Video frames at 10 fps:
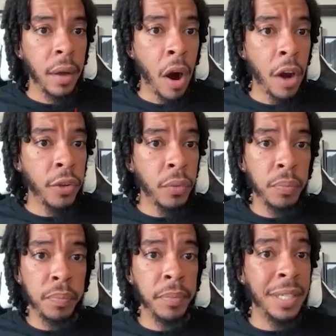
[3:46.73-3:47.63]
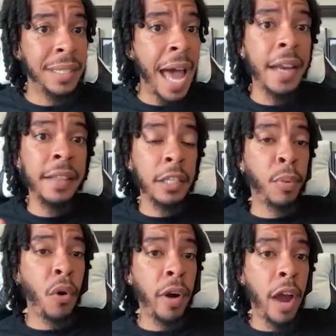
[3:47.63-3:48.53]
Are you designing this
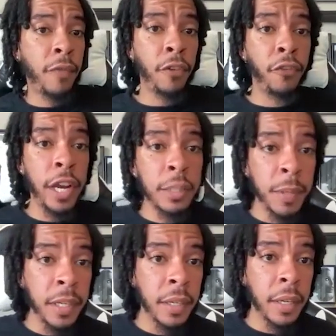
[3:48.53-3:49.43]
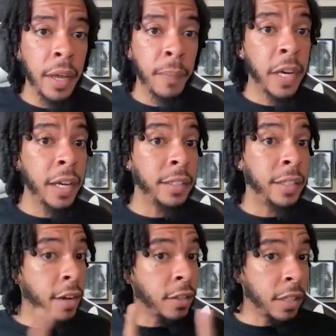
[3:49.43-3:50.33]
program for freshmen? Because
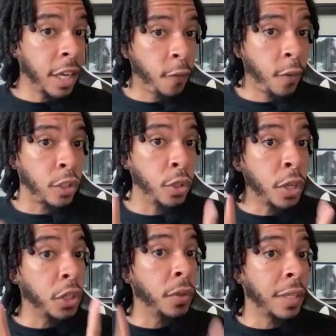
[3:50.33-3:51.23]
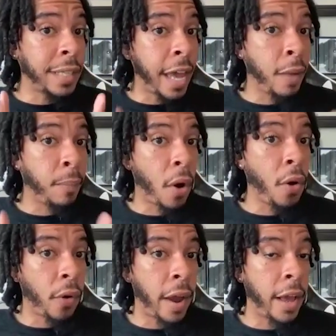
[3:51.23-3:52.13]
there's a difference. You can do the same
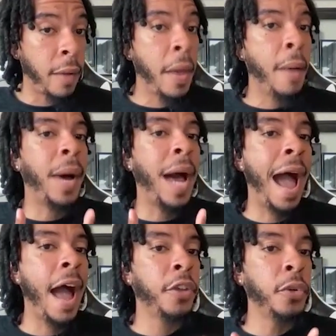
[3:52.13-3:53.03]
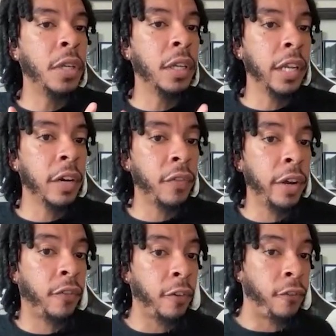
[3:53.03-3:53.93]
program, but how you deliver
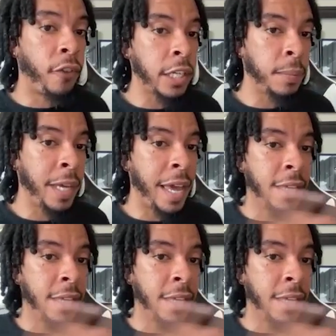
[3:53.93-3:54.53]
it for freshmen